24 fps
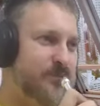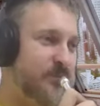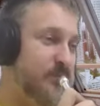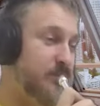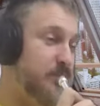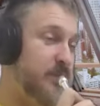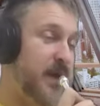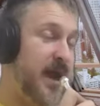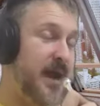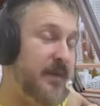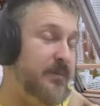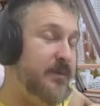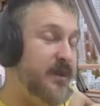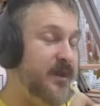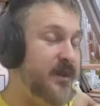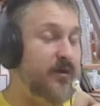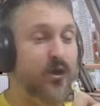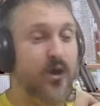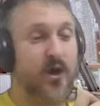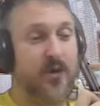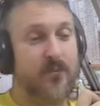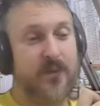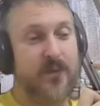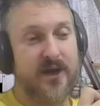a
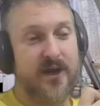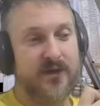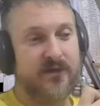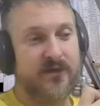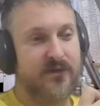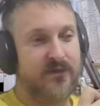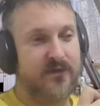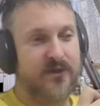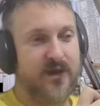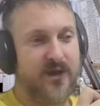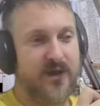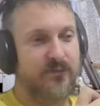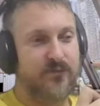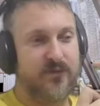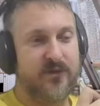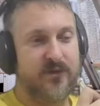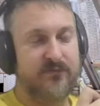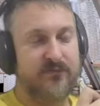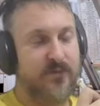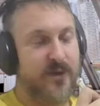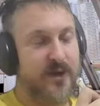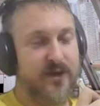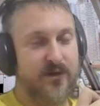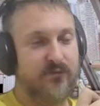lot better than
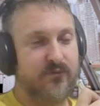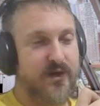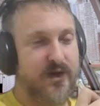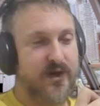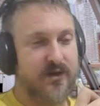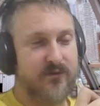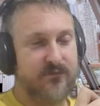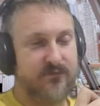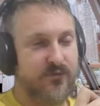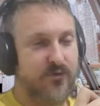they've been around